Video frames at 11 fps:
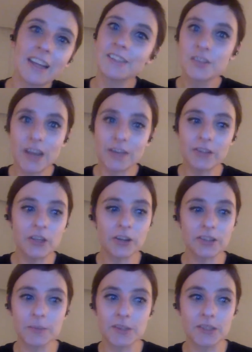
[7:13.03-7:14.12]
like, it's definitely
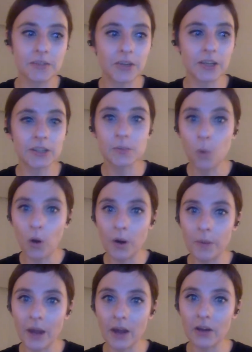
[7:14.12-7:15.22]
not specific. It's
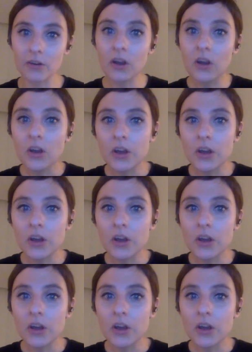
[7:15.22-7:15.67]
more about,